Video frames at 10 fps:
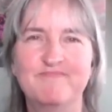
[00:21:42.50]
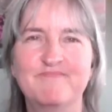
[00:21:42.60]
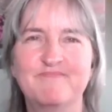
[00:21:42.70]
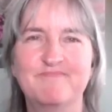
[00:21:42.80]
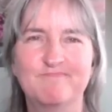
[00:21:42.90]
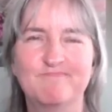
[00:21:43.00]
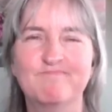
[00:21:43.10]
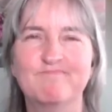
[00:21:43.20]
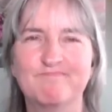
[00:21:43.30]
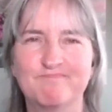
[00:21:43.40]

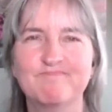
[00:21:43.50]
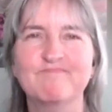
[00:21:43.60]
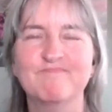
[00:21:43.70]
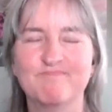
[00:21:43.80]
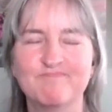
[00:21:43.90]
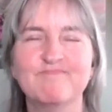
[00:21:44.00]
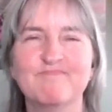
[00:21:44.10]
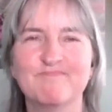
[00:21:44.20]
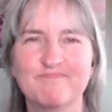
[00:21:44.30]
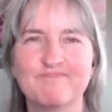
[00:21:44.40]

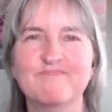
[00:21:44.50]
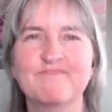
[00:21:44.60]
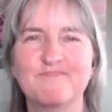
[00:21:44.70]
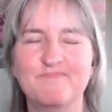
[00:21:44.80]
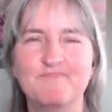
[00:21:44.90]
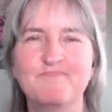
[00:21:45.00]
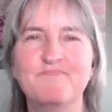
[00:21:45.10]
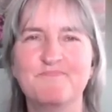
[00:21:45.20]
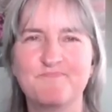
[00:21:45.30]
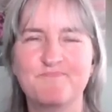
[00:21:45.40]

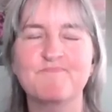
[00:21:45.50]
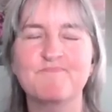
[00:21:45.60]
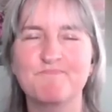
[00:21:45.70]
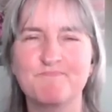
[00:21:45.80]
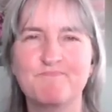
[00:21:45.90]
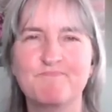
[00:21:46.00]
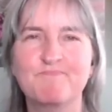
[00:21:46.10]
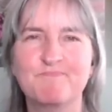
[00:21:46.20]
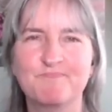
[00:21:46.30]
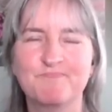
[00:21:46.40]

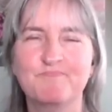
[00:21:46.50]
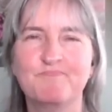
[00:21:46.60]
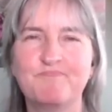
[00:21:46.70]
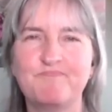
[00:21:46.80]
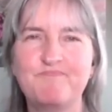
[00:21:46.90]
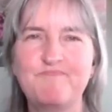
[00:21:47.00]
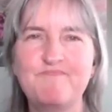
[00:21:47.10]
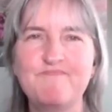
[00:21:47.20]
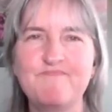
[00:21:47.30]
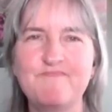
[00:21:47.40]

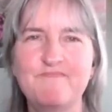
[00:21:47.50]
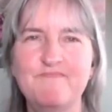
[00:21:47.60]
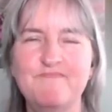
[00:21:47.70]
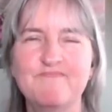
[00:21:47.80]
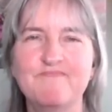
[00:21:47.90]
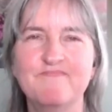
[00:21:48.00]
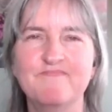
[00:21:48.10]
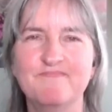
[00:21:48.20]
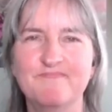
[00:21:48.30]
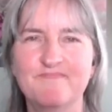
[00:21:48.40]

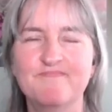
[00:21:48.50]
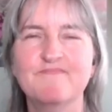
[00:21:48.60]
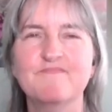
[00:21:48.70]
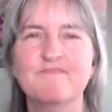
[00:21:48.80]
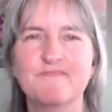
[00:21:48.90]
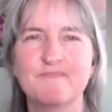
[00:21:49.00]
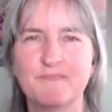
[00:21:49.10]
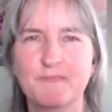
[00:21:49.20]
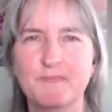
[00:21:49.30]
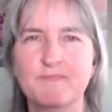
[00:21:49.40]

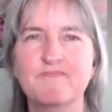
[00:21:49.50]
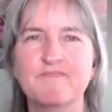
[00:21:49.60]
[no speech]